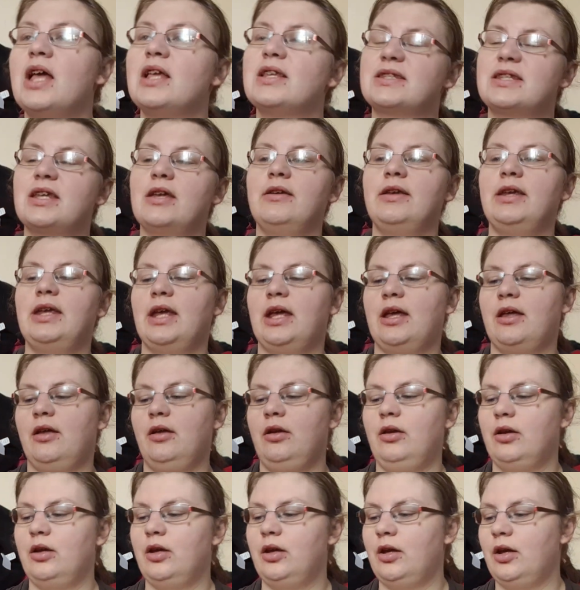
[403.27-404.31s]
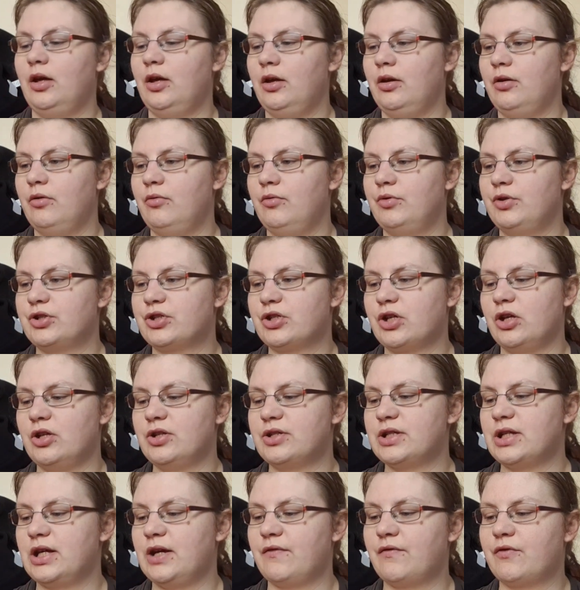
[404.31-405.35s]
So yeah, we're just
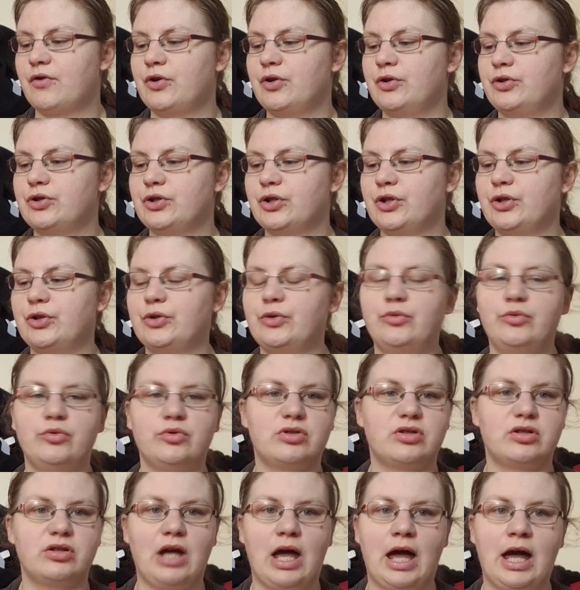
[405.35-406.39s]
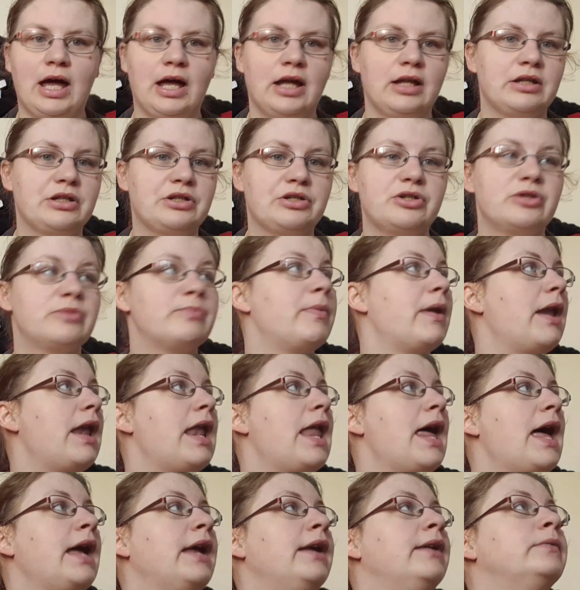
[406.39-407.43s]
going to have cuddles and just
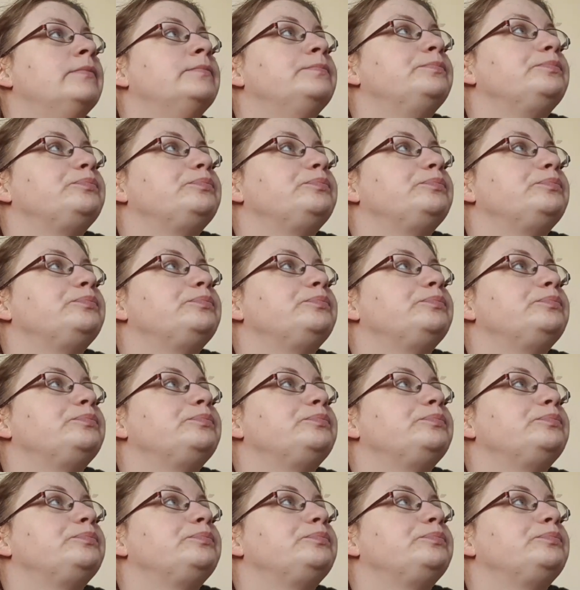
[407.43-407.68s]
play.